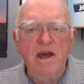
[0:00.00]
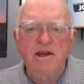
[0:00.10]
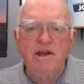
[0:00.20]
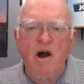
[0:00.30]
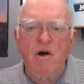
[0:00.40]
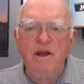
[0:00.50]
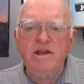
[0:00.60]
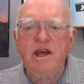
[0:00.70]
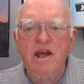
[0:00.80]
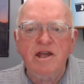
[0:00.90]
So
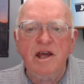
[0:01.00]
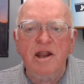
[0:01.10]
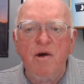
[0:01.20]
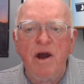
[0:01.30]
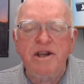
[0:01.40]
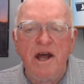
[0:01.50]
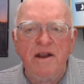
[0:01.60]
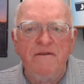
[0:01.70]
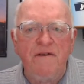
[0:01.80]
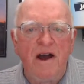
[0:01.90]
it's easy to
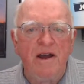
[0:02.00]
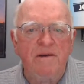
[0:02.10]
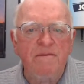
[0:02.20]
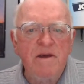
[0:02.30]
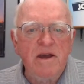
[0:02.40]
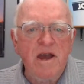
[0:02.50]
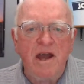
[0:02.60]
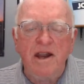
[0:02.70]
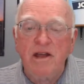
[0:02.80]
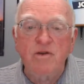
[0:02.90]
identify him.
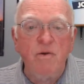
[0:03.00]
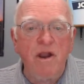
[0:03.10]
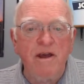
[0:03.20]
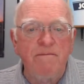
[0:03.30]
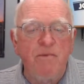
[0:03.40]
And that's really